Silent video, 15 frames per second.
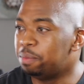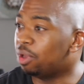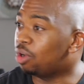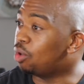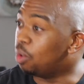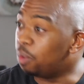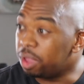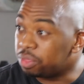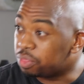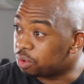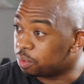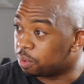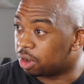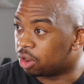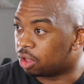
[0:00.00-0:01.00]
are going
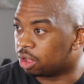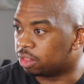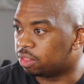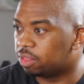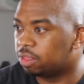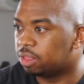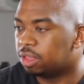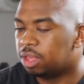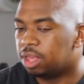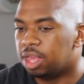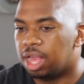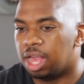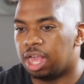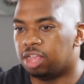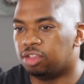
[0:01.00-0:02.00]
through a lot
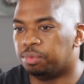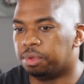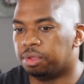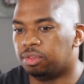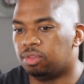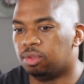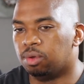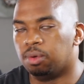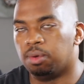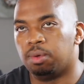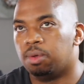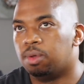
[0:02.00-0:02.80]
as well. So